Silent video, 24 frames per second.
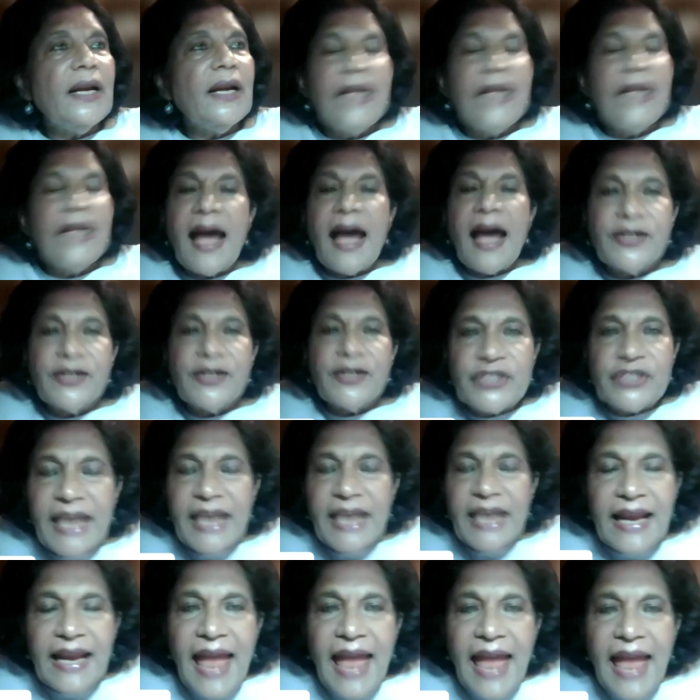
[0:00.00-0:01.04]

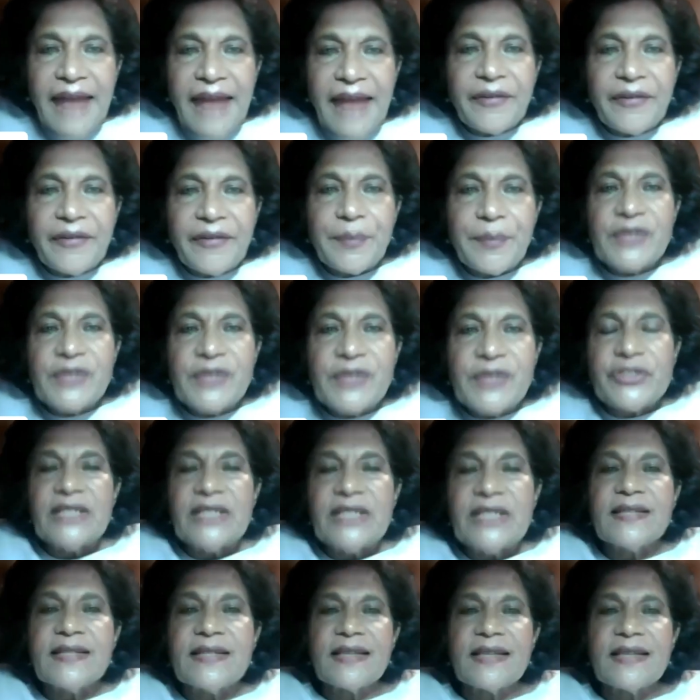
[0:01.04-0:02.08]
large-scale
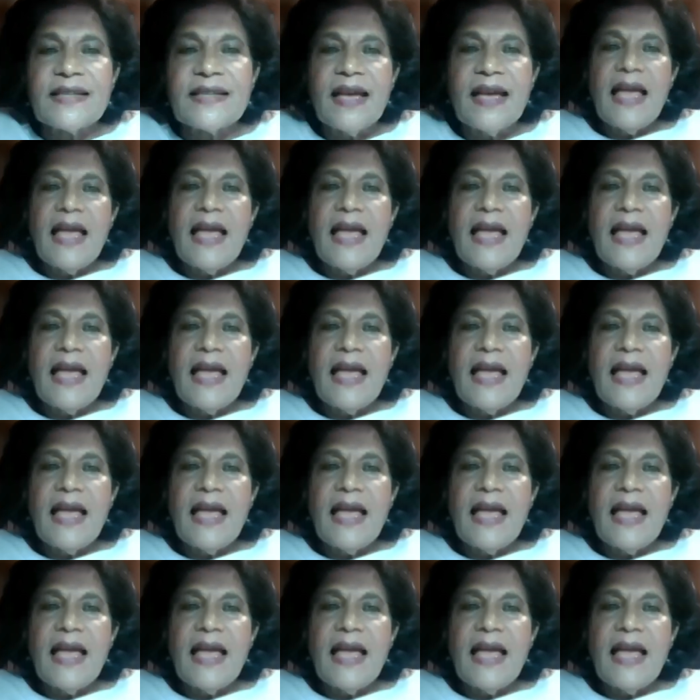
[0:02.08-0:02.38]
agribusiness,